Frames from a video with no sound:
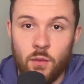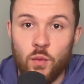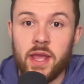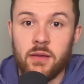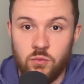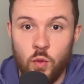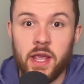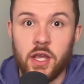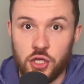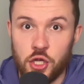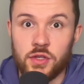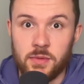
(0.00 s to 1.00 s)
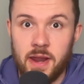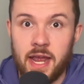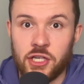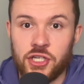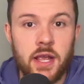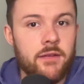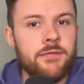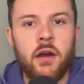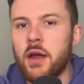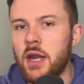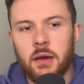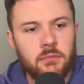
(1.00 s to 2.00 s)
We we could use him next year.
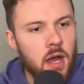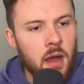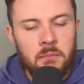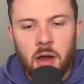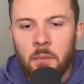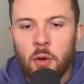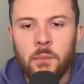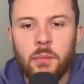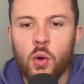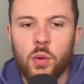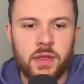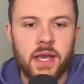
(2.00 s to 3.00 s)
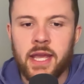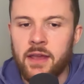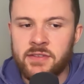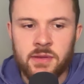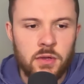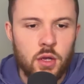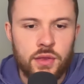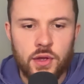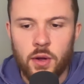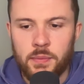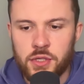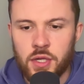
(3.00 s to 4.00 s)
Fine, I'm I'm I'm on board with it. Give some youth an
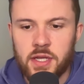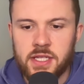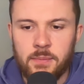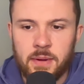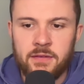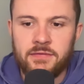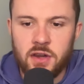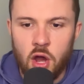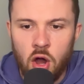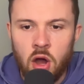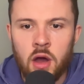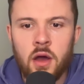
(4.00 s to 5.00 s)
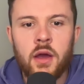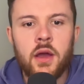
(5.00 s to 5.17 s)
opportunity. But if not,